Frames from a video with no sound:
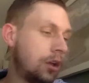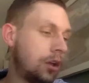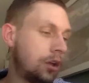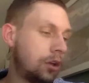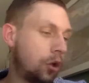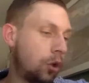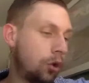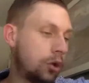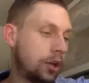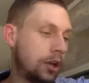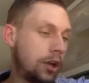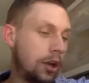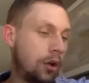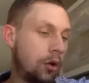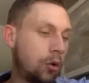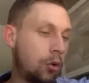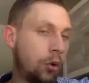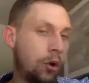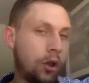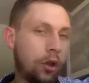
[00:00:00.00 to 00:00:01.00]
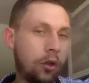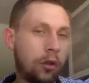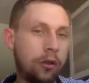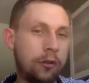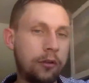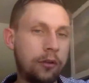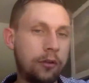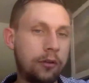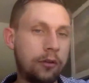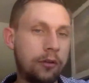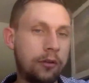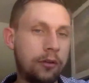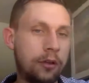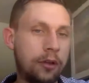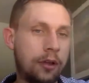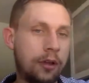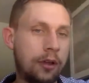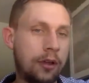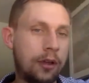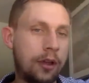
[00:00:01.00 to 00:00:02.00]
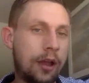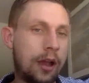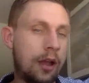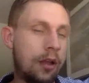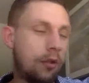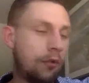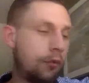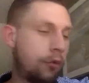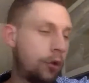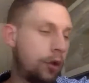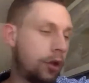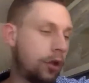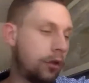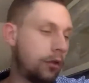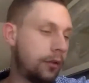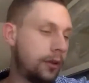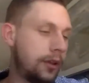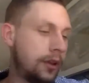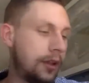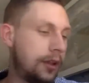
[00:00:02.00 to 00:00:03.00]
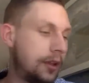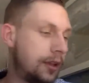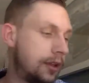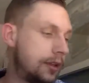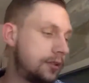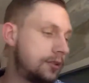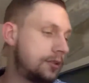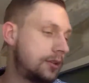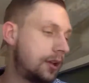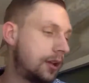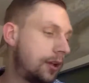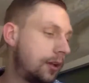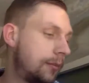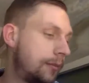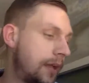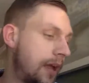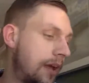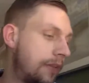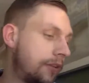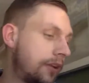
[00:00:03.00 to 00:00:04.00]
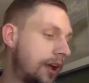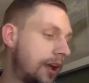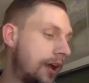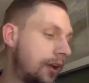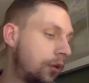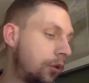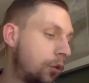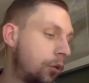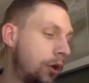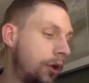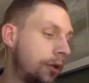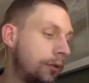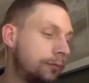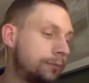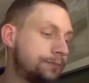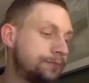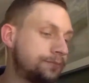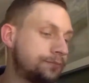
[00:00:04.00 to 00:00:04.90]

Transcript: coconut oil, olive oil, and avocado oil.